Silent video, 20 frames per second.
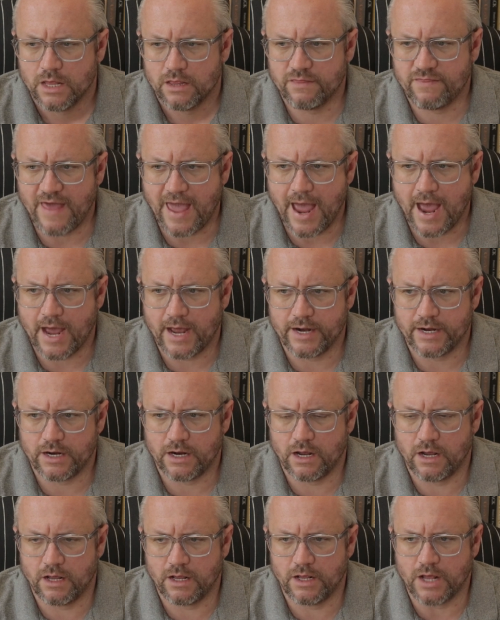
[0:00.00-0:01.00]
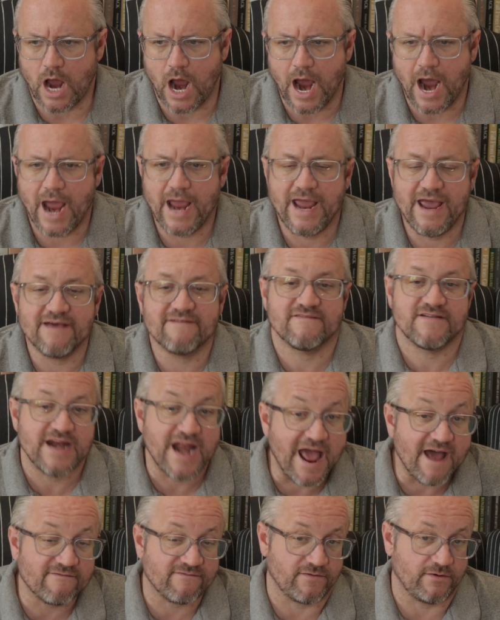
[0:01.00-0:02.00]
that I have
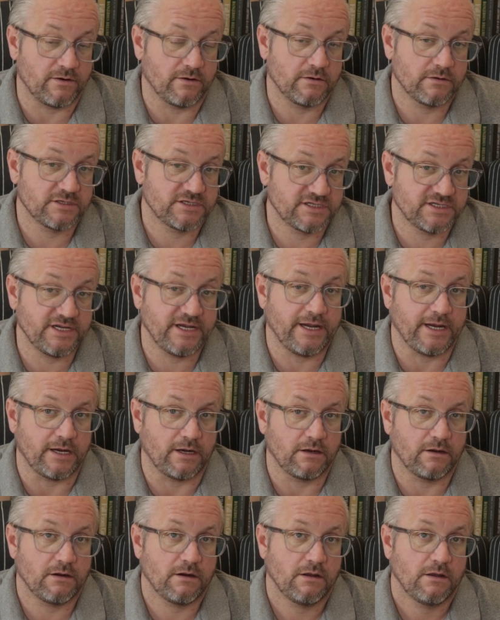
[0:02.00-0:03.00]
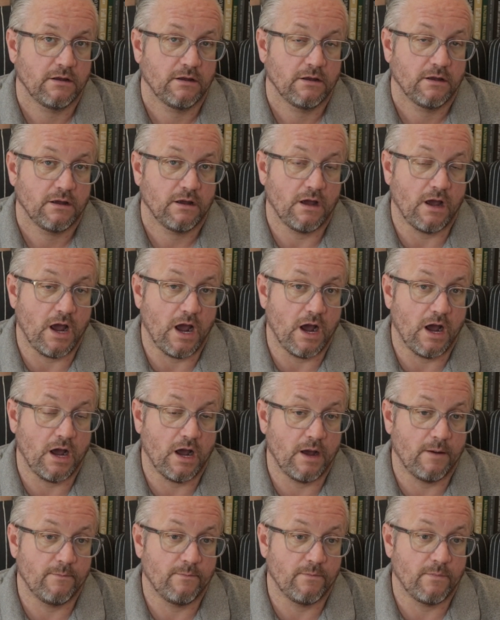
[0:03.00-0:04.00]
never seen
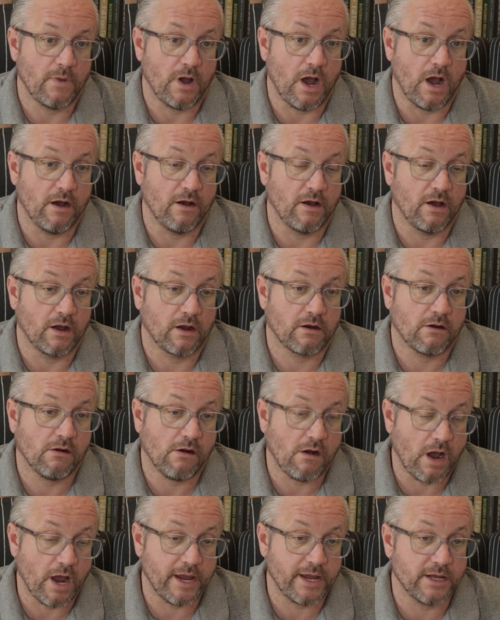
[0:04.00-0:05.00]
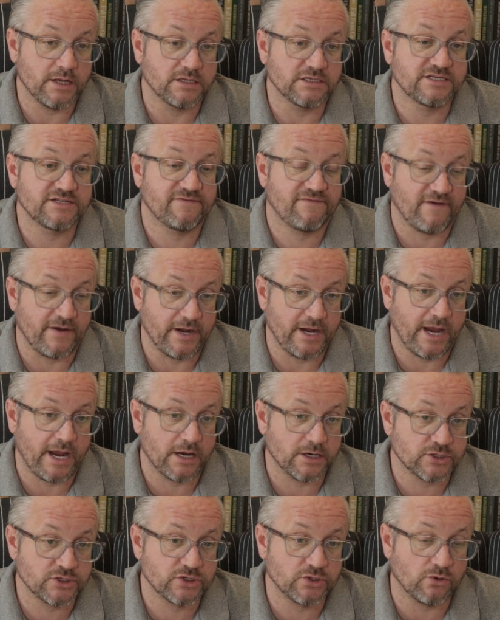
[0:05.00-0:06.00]
a client's
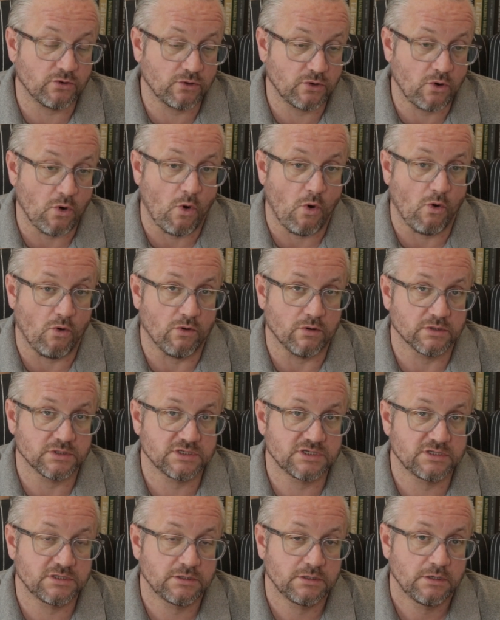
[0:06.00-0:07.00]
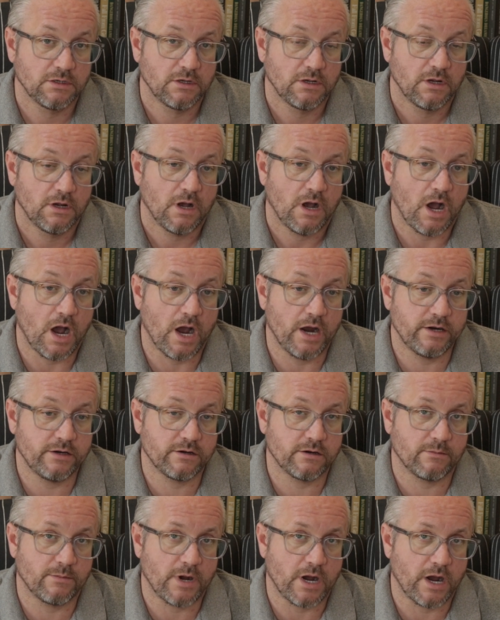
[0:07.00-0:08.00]
financial goals
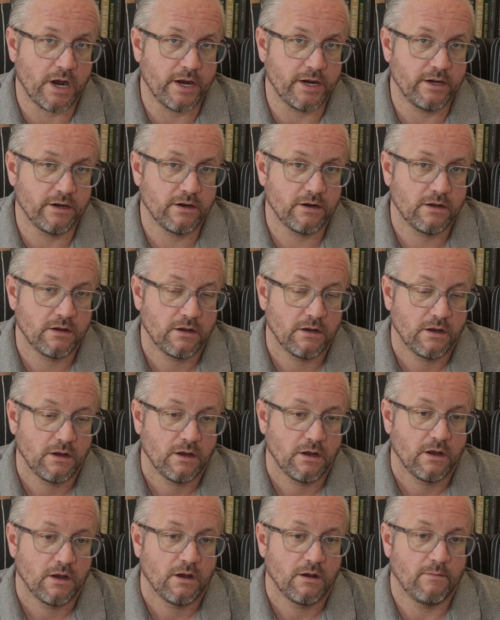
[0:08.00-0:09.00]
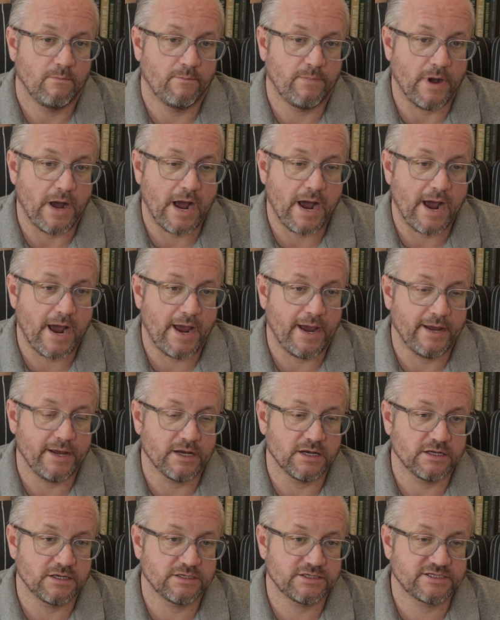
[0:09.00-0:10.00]
undermined
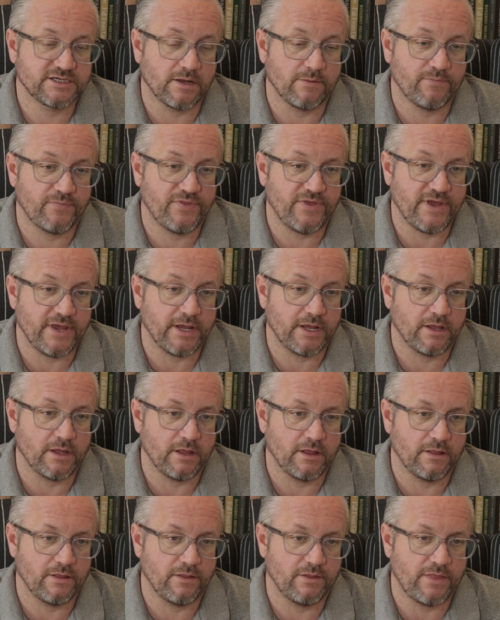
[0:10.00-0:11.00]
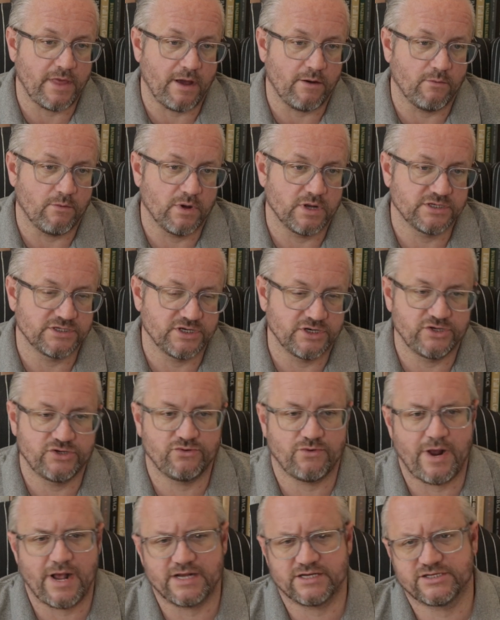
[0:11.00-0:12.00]
by something that was
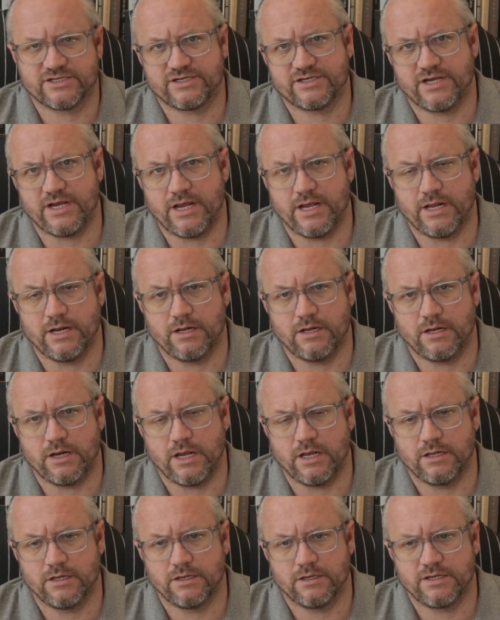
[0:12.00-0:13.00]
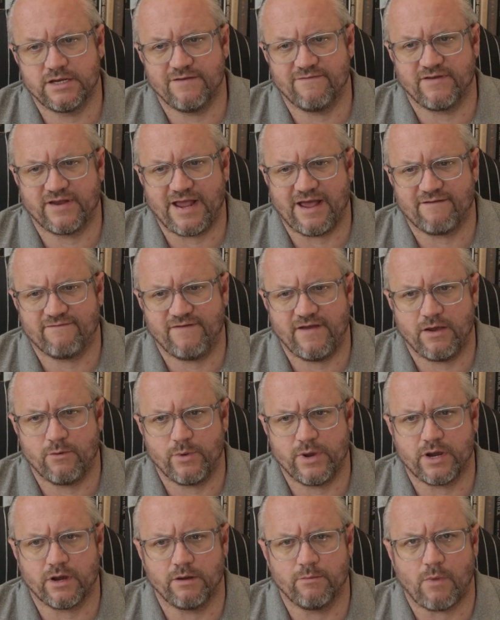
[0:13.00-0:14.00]
addressed in Dividend Cafe
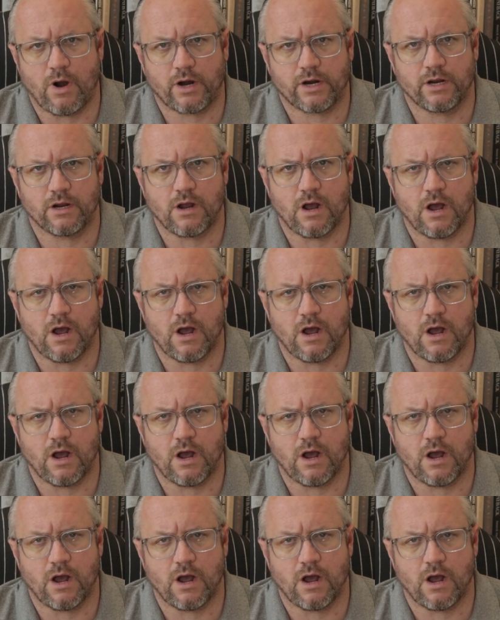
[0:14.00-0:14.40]
weekly market